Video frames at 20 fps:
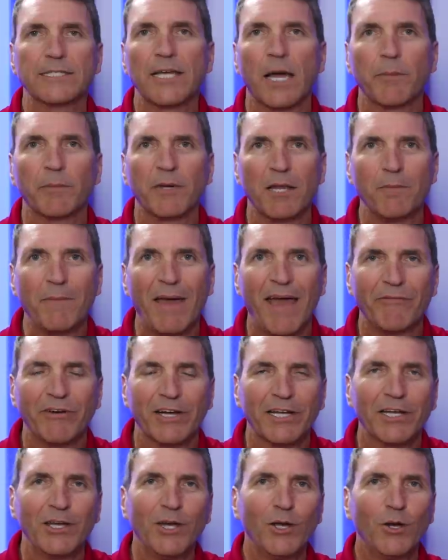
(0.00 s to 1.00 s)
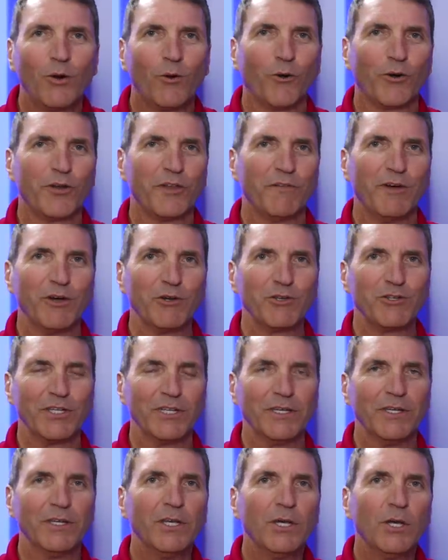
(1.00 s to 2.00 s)
Top Gun Maverick or
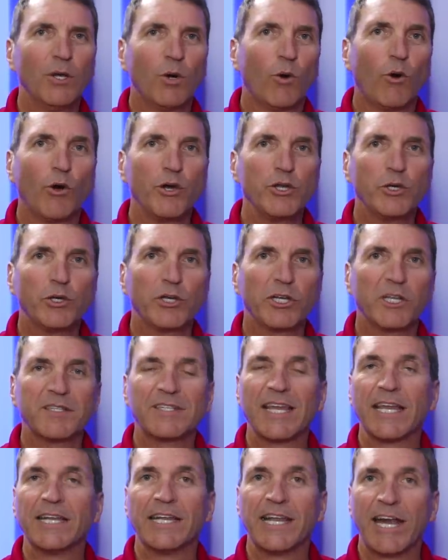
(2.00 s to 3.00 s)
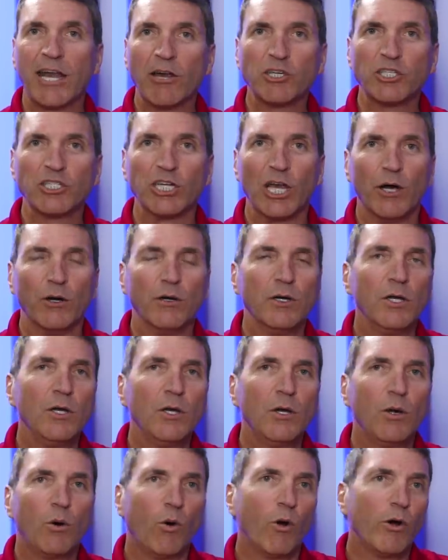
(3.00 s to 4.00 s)
Devotion, or you could attend an air show,
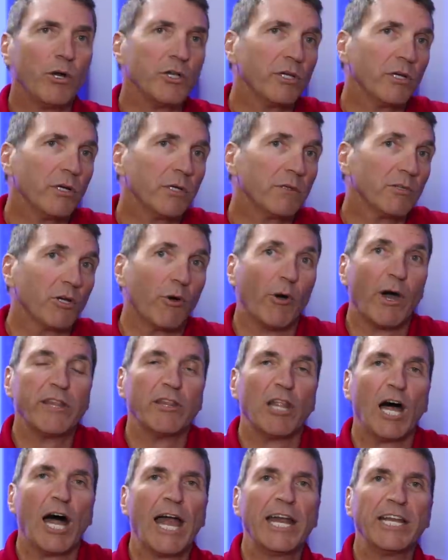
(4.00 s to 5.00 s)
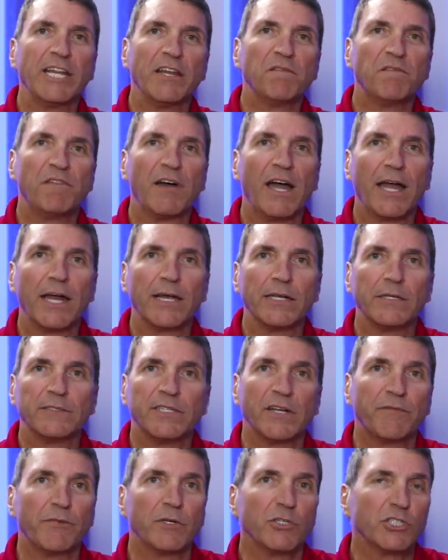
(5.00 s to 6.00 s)
or you could go online and find
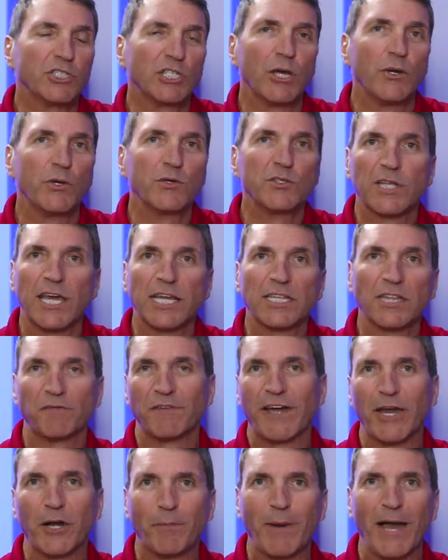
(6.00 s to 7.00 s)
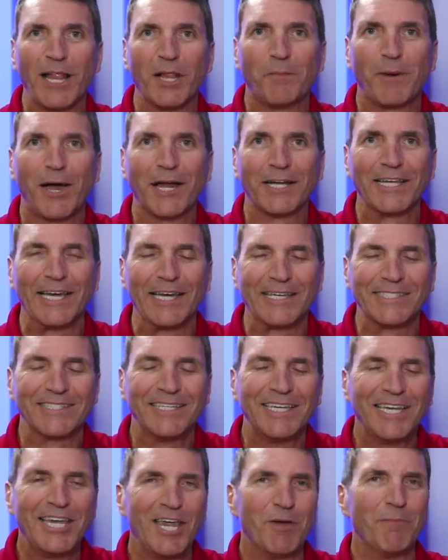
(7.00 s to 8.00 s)
different shows like the Fighter Pilot Podcast.
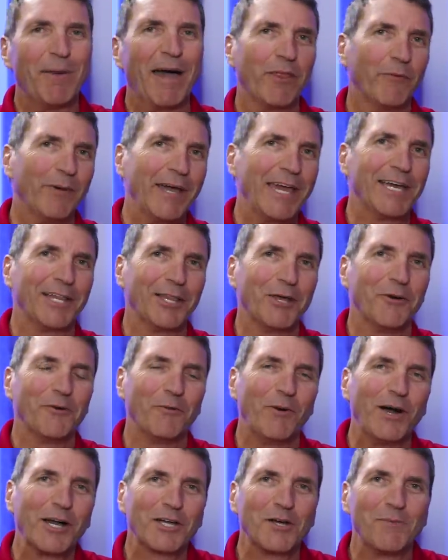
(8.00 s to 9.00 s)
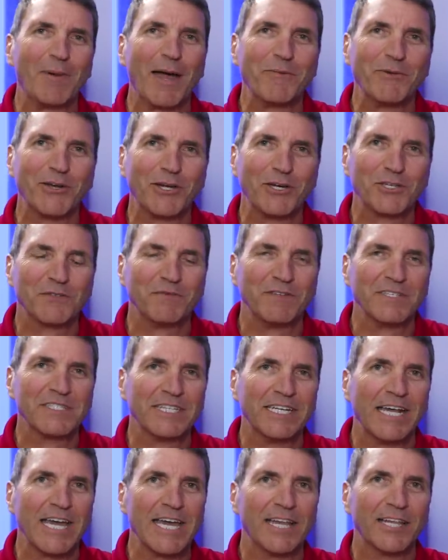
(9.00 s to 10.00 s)
And by the way, hello and welcome. I'm your host,
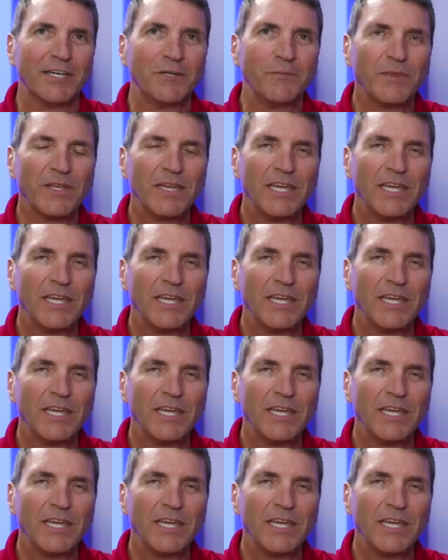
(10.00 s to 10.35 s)
Vincent Aiello.